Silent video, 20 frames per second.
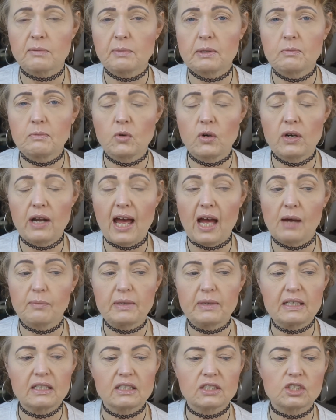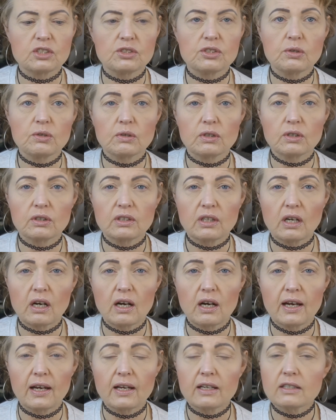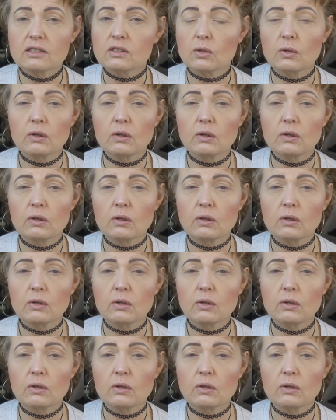I'll be more than happy to do it on the eyes.